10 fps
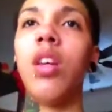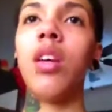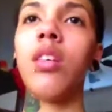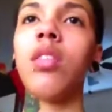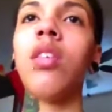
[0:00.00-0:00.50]

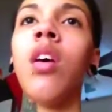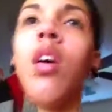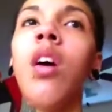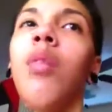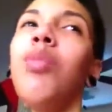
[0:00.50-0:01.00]
is.
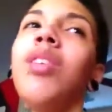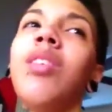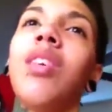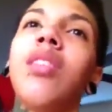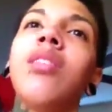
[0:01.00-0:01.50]
But the
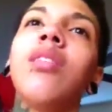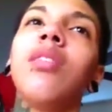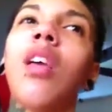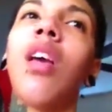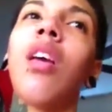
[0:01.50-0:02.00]
thing
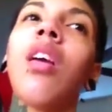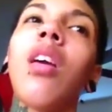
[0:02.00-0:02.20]
is like,